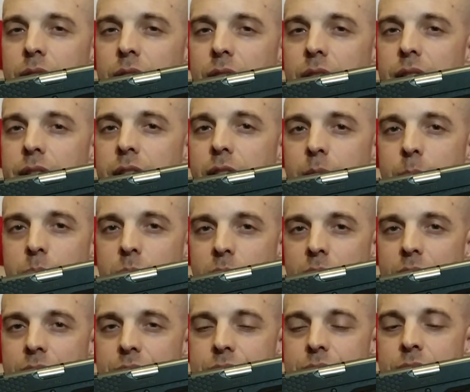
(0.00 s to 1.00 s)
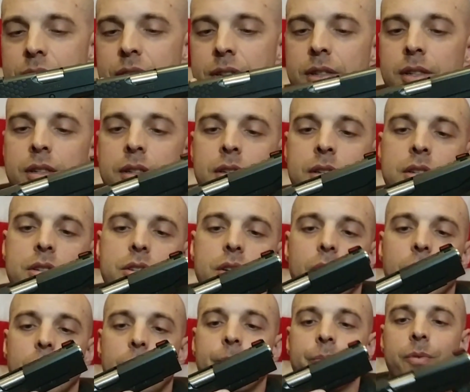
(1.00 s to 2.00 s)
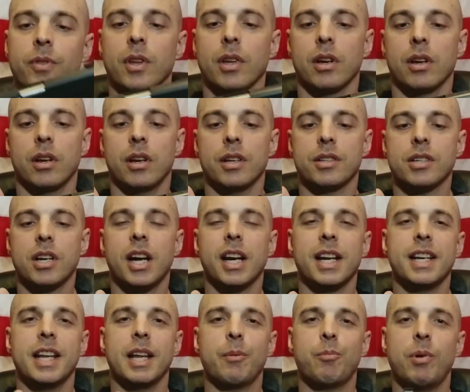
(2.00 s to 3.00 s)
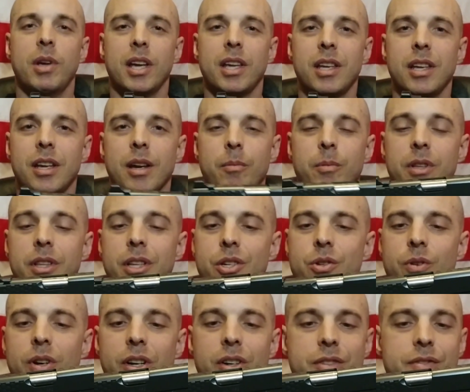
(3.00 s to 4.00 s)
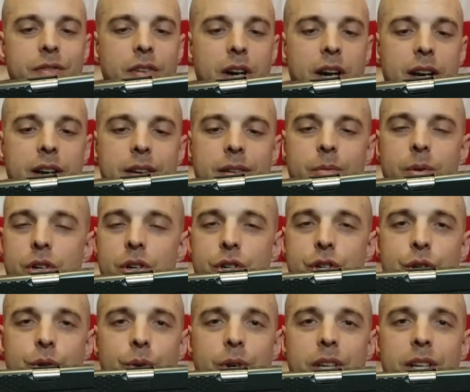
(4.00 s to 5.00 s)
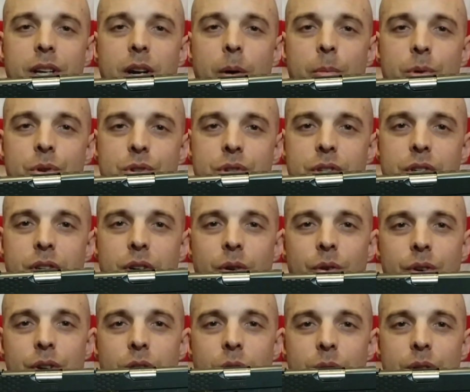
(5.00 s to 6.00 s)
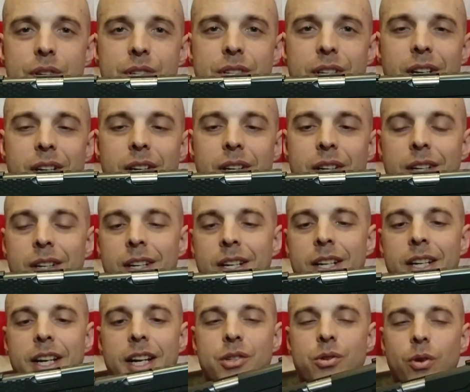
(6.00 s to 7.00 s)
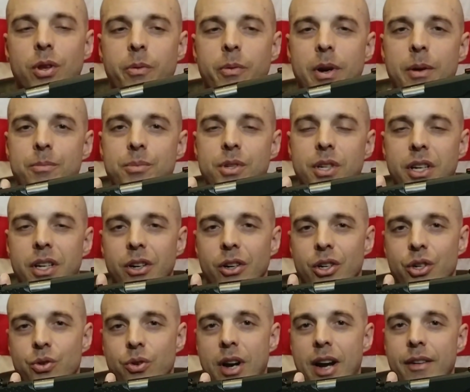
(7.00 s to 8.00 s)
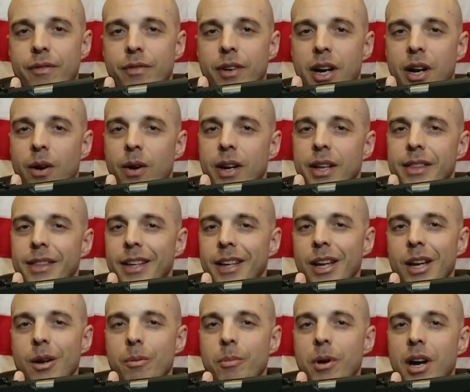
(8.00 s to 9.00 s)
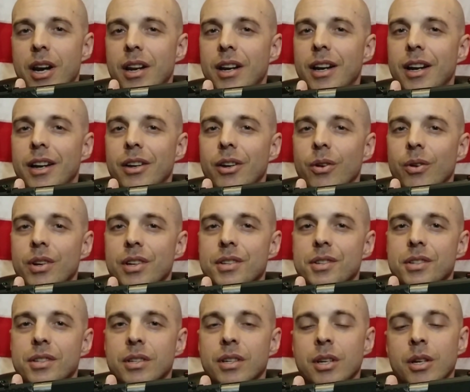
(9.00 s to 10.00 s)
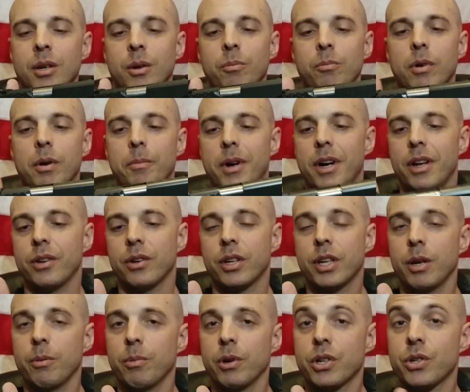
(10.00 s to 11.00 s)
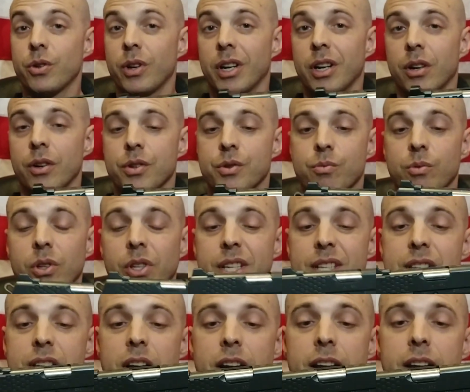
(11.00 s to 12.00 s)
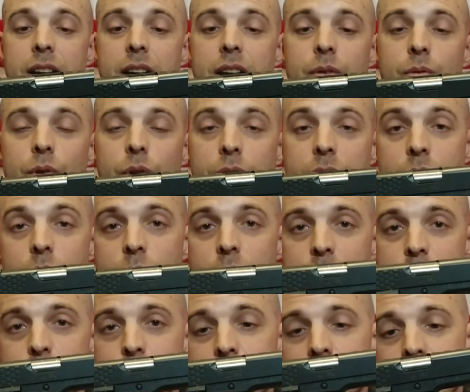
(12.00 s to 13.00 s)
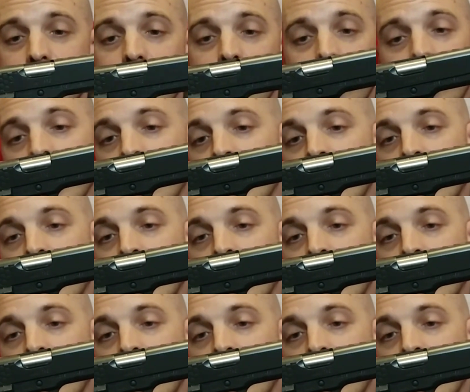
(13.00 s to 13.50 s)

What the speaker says: it breaks. So it's kind of nitpicky. I mean, the trigger is fine. When you're shooting, you don't notice it. It's only when I'm sitting here dry firing thinking about it I notice. But my other Kimber trigger is really tight and really crisp, so